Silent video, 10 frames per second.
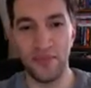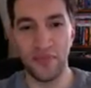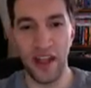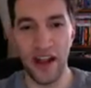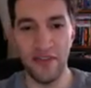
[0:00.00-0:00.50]

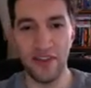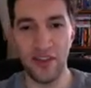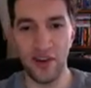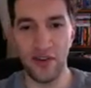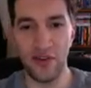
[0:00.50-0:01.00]
And even
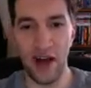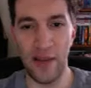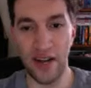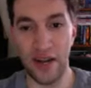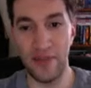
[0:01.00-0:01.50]
though
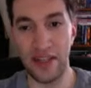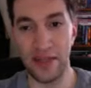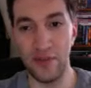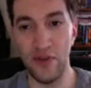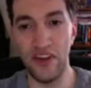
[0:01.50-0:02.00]
I'm going to be at the
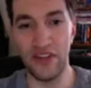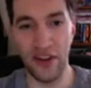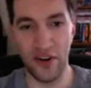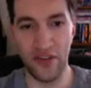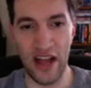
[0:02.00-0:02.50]
movie
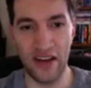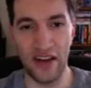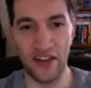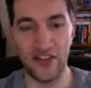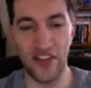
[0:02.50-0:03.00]
theater that
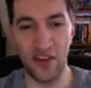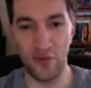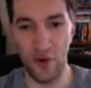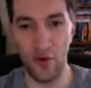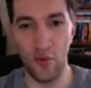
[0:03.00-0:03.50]
night seeing
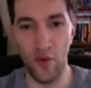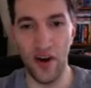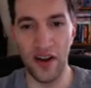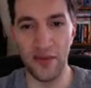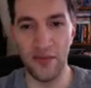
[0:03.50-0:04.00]
Rogue
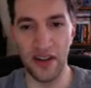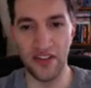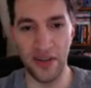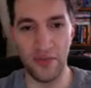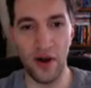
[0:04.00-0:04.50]
One because
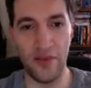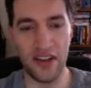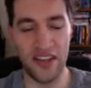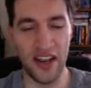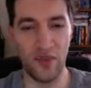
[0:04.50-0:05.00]
I bought my
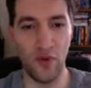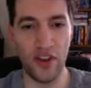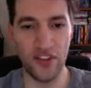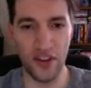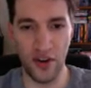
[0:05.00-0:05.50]
ticket
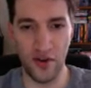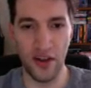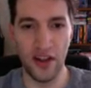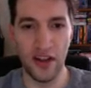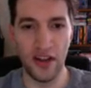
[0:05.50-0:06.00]
weeks ago,
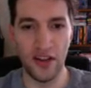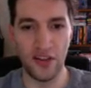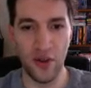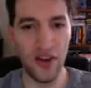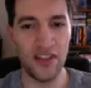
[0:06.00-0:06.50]

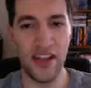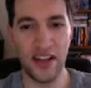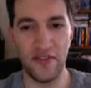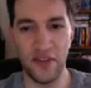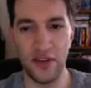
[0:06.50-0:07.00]
don't let that
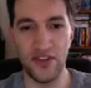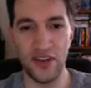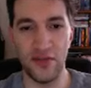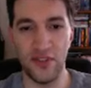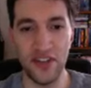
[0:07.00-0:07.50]
confuse
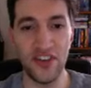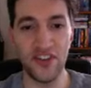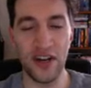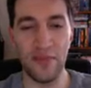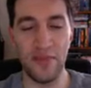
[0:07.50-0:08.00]
you. This is
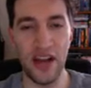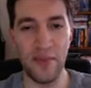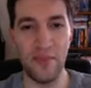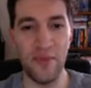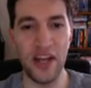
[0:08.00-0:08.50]
going to be a
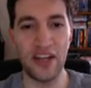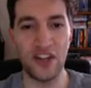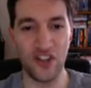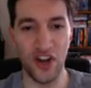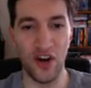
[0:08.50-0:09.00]
big
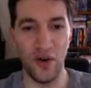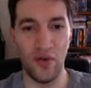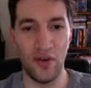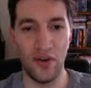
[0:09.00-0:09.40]
show.